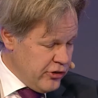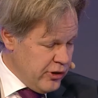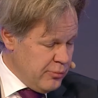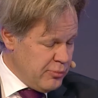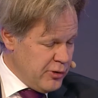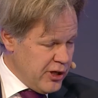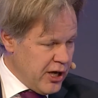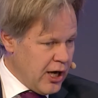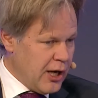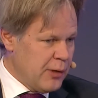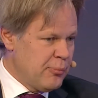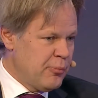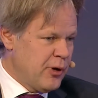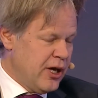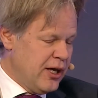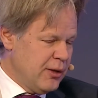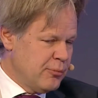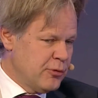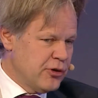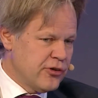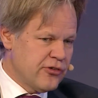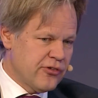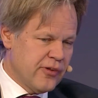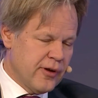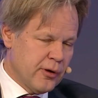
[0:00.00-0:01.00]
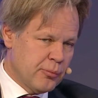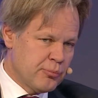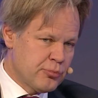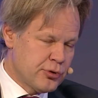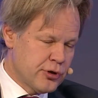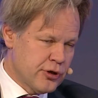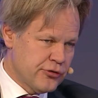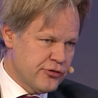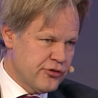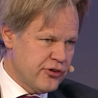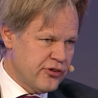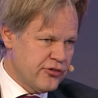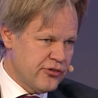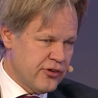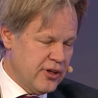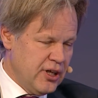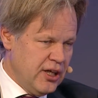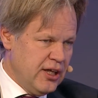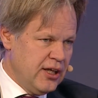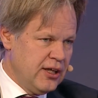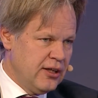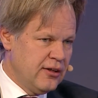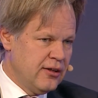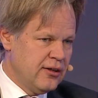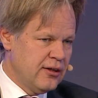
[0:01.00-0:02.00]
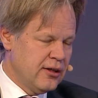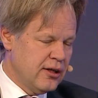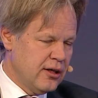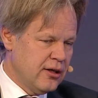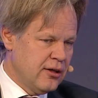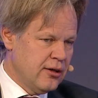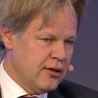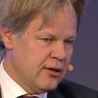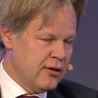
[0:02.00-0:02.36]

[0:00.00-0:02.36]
GPI payments, they're processed in